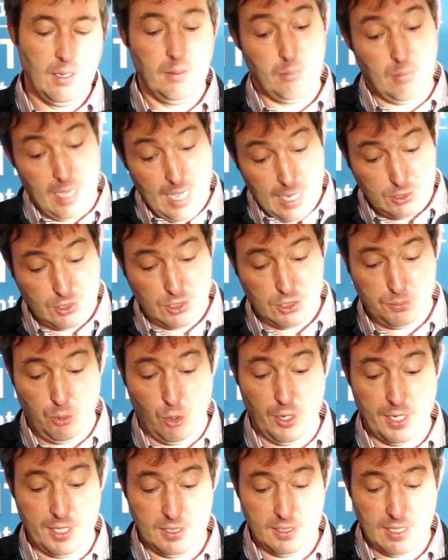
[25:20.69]
Marx's
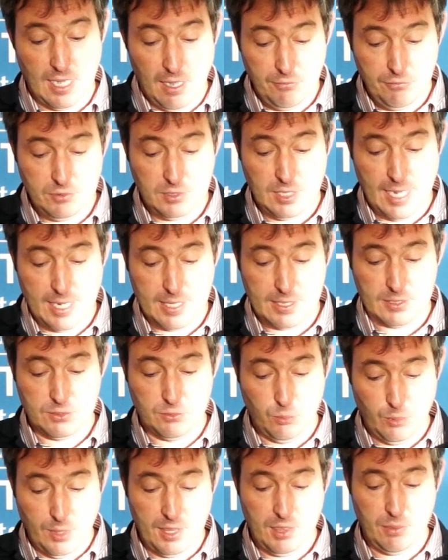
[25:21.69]
point
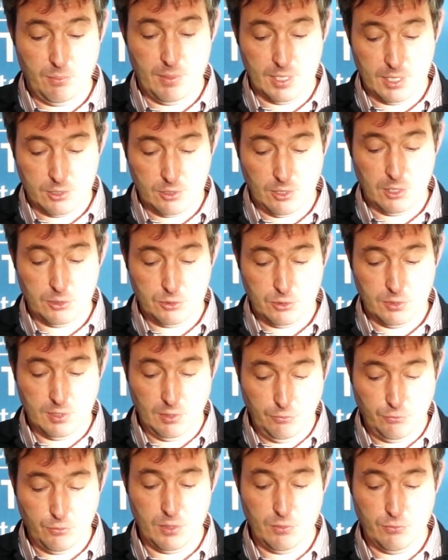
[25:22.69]
dovetails with, but is also
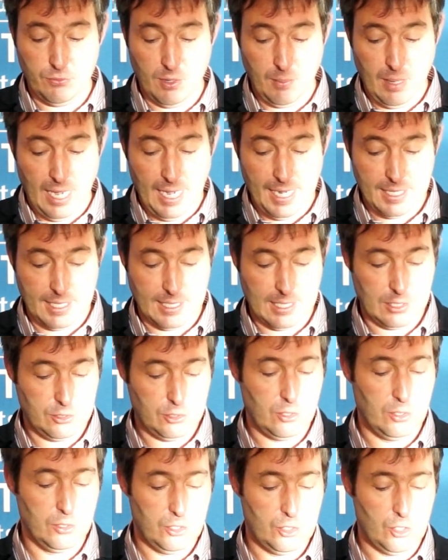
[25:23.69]
different from
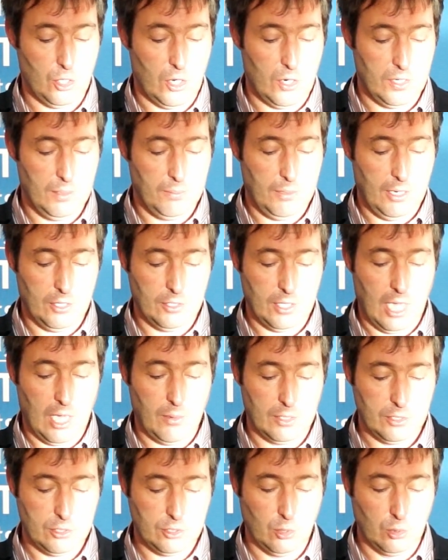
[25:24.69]
Heidegger's concern about
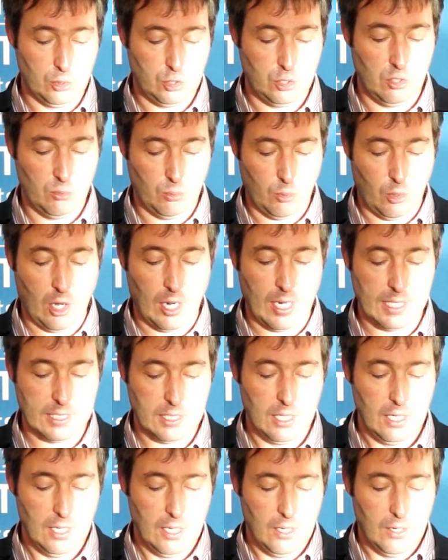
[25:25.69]
our social
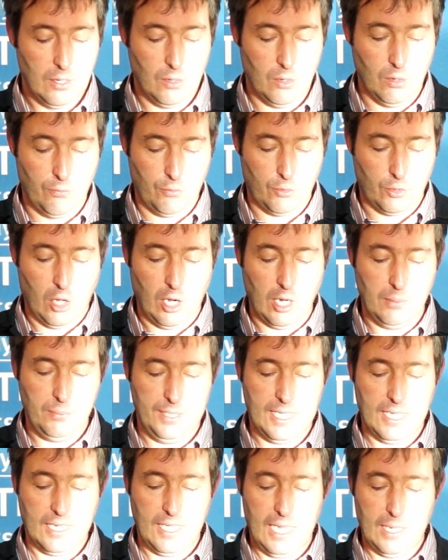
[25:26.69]
world overall
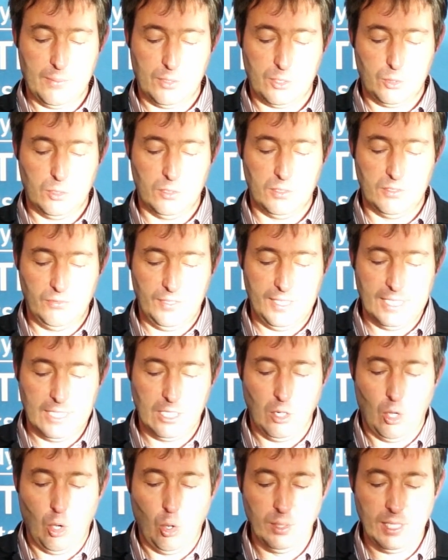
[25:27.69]
being able to
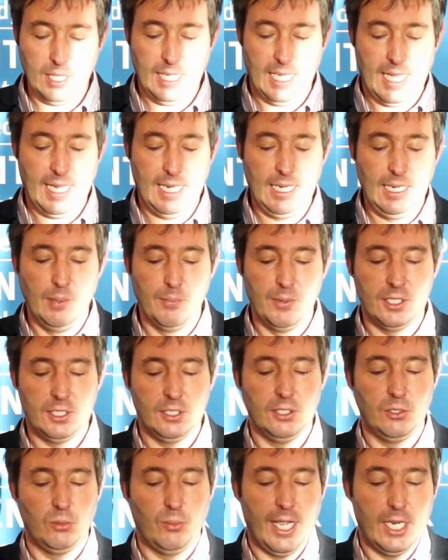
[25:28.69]
reveal only a
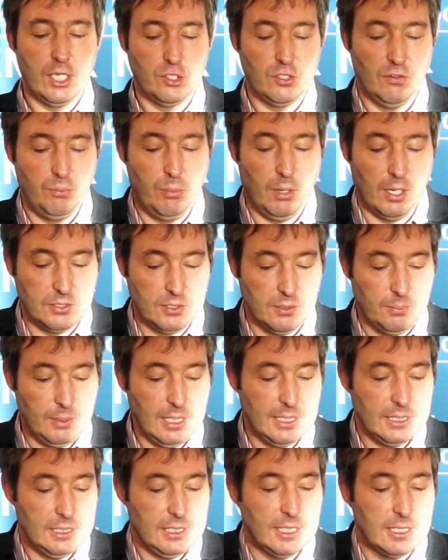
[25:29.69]
limited range of
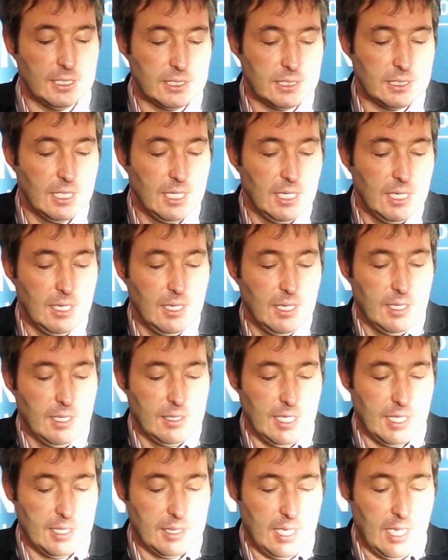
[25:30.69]
possibilities
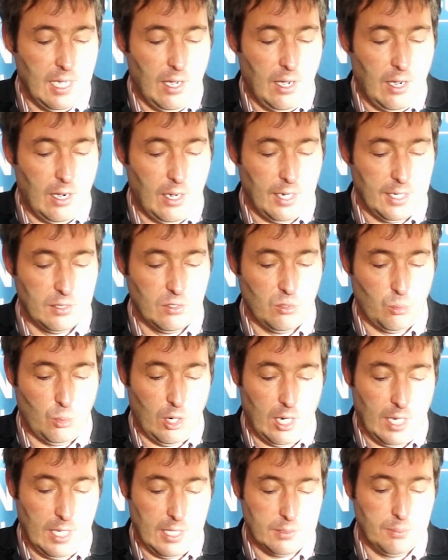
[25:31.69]
that there are in the
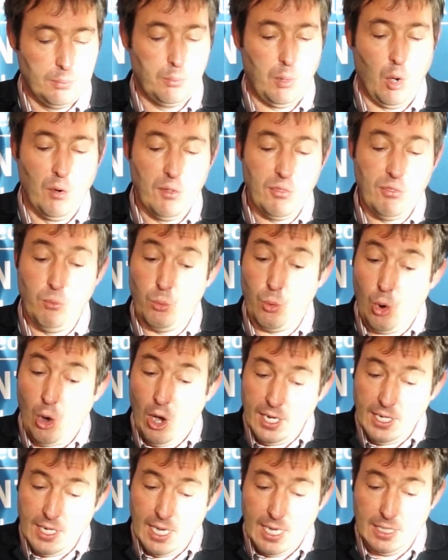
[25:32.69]
world. Both
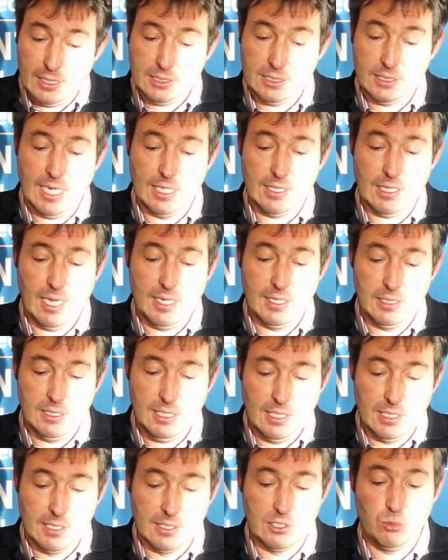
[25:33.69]
warn us that
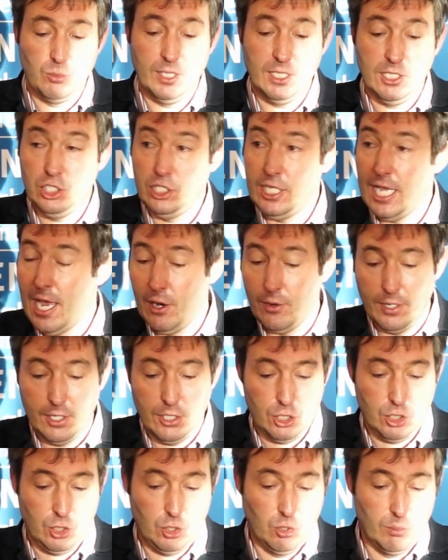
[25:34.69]
ideals we
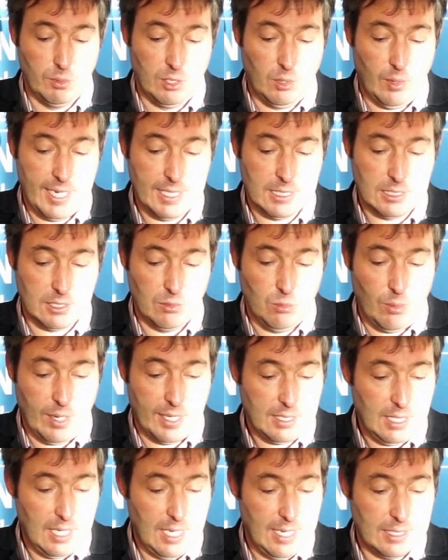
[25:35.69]
cherish, human rights in
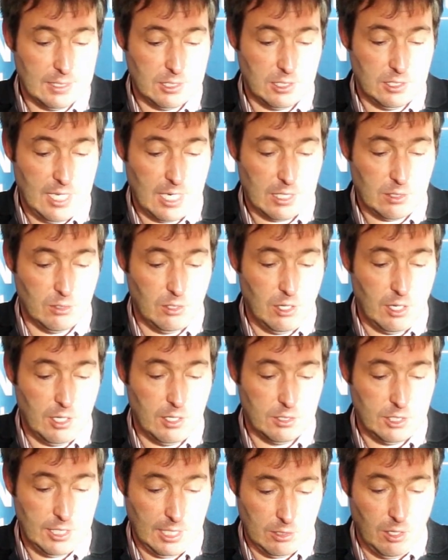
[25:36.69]
one case and
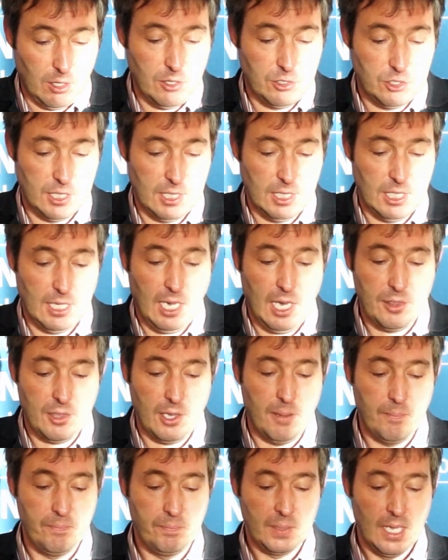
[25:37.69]
technology in the
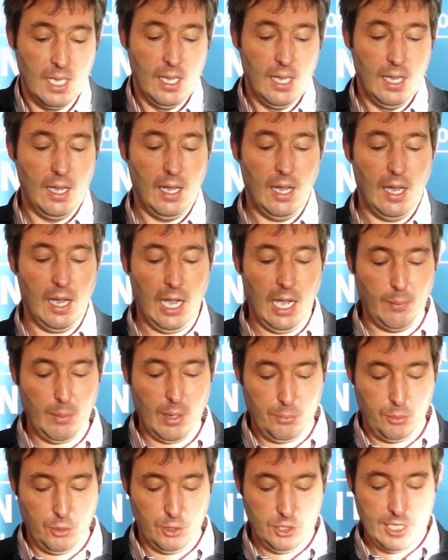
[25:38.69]
other,
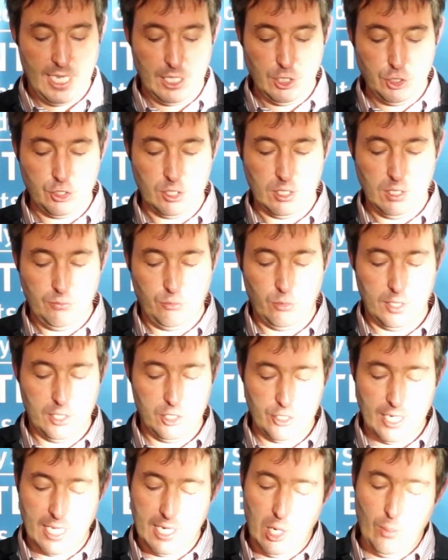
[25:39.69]
harbor potential for
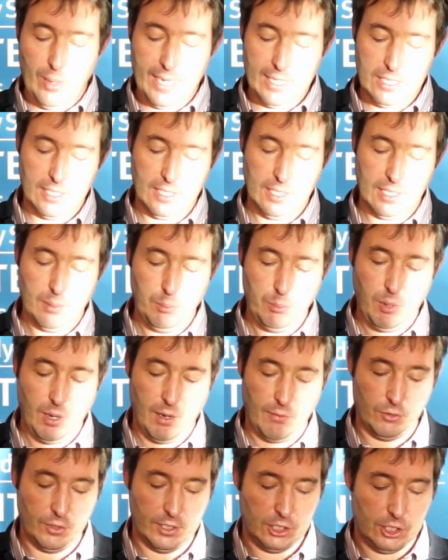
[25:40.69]
generating
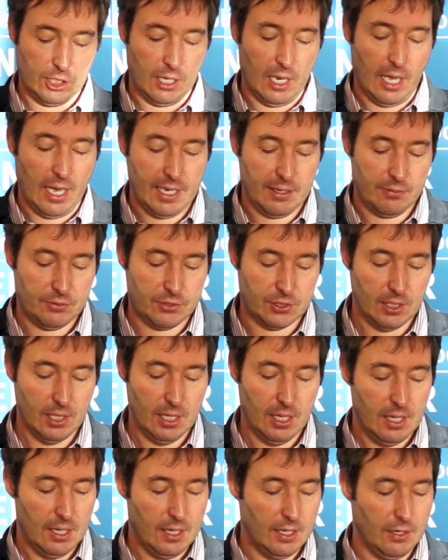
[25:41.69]
impoverished lives
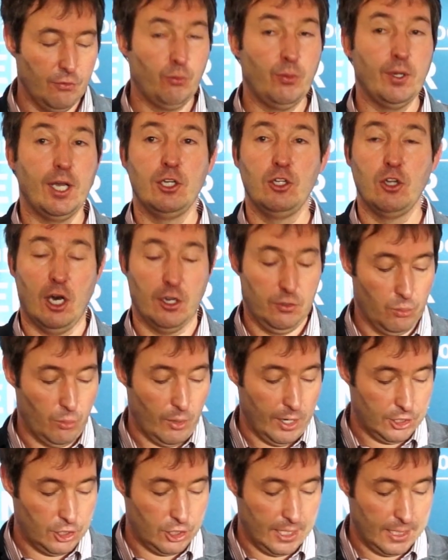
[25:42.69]
if we are not
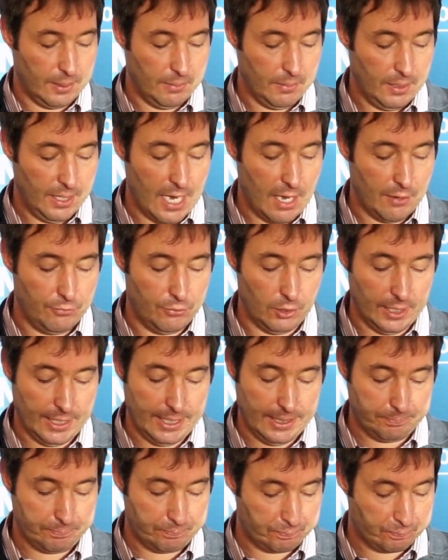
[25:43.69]
watching
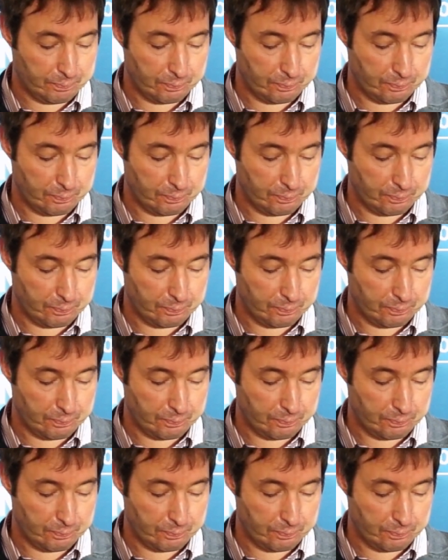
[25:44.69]
carefully.